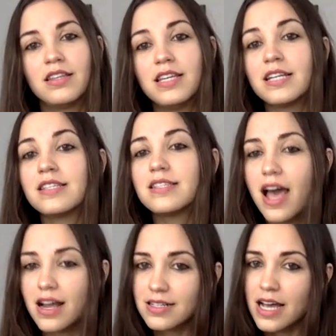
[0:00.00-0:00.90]
the
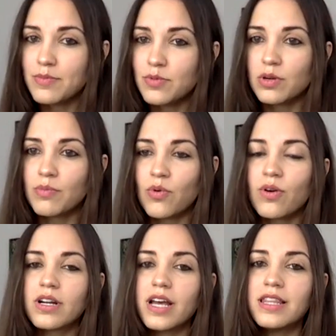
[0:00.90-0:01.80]
exact time you were
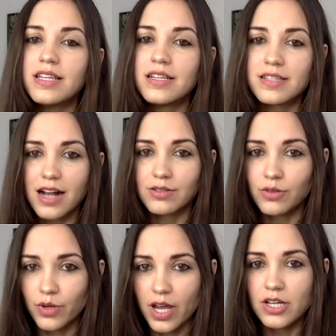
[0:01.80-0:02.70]
born, and the exact
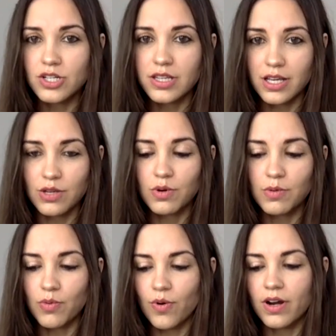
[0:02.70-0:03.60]
location that you were
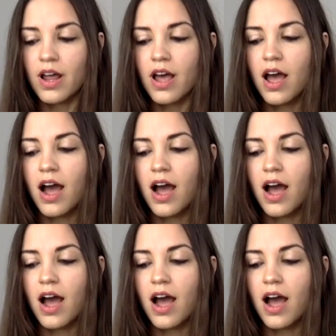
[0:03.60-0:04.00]
born,